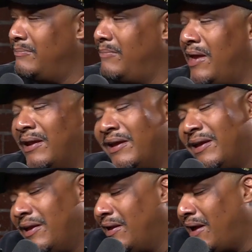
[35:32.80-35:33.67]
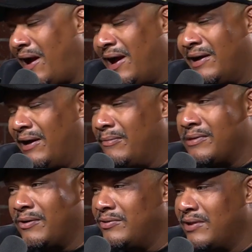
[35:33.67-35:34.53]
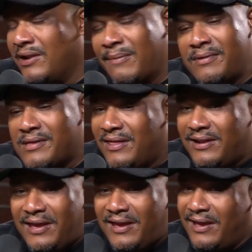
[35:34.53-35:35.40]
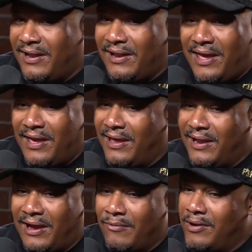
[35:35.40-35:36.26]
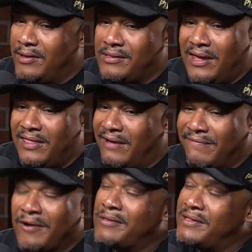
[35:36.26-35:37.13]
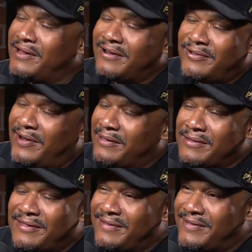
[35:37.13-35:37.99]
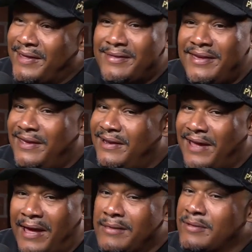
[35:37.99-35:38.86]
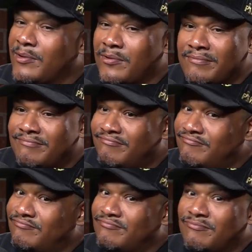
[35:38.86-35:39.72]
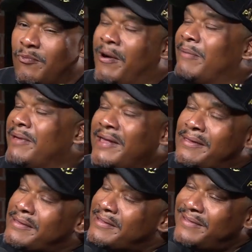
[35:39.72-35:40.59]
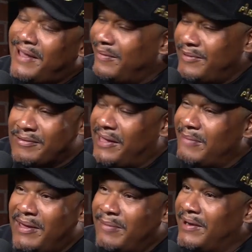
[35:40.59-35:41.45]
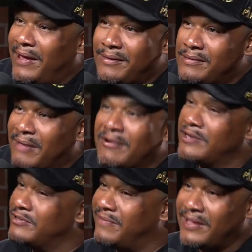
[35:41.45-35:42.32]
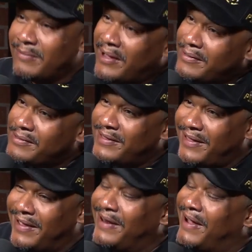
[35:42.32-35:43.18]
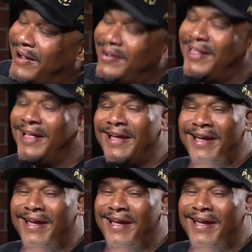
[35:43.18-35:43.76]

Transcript: man. I was going through the numbers the other day, and I want to say that first year, 2016, I sold one piece, and it was like maybe like $750, you know,